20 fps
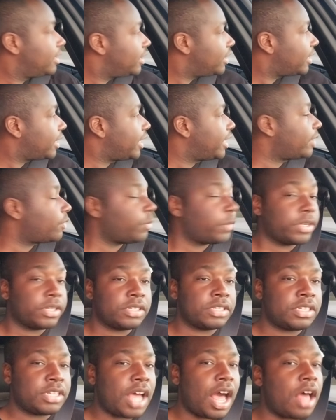it
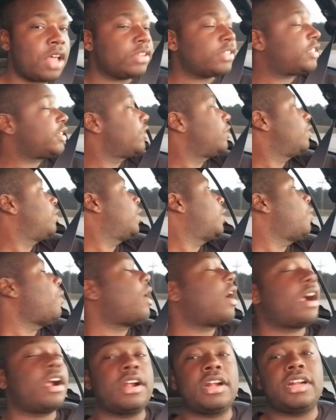will also
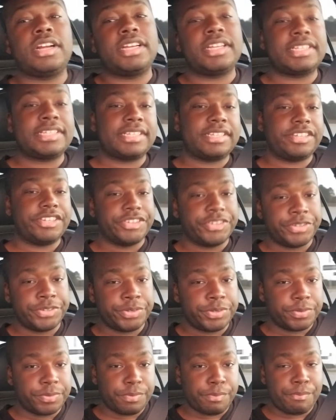require us
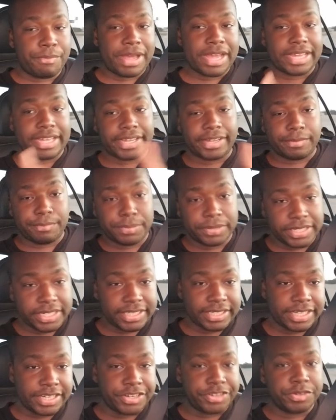to make a
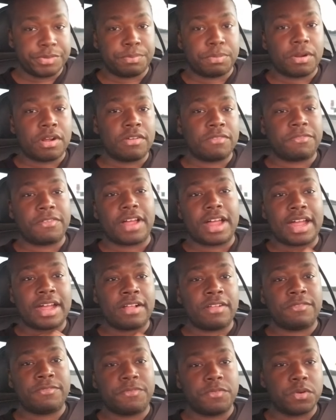completely new
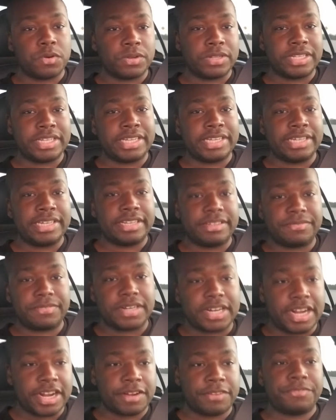profile for the
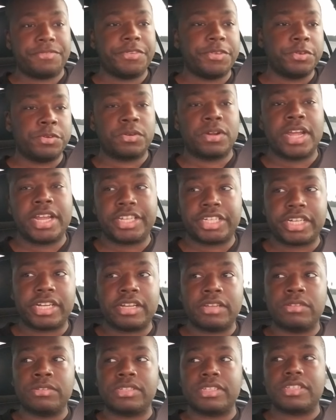different air fuel
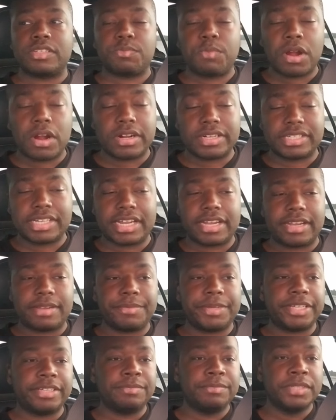ratios and spark
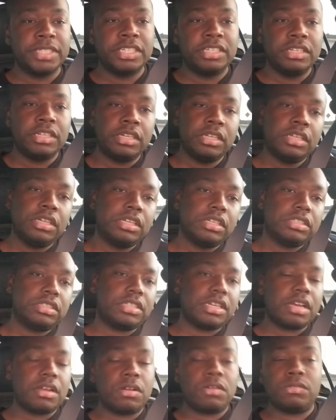timing.
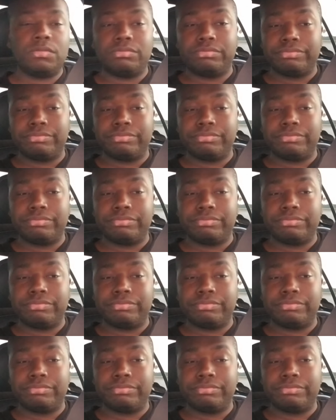So,